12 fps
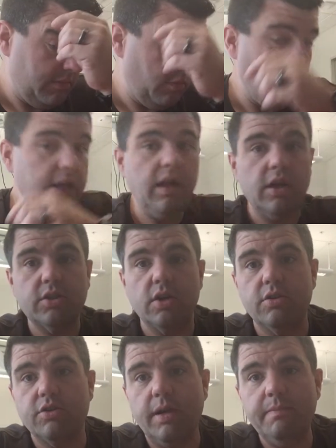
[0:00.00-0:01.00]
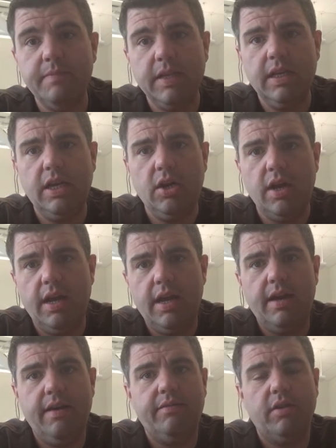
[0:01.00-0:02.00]
weight loss surgery, and here I
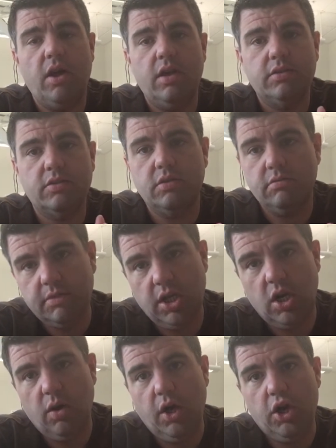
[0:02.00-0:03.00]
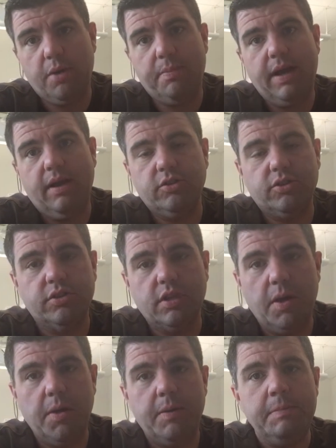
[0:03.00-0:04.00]
have lost 100 pounds or
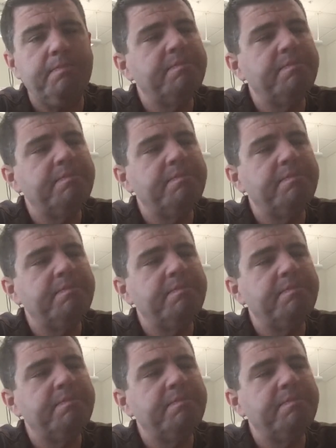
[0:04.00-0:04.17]
so.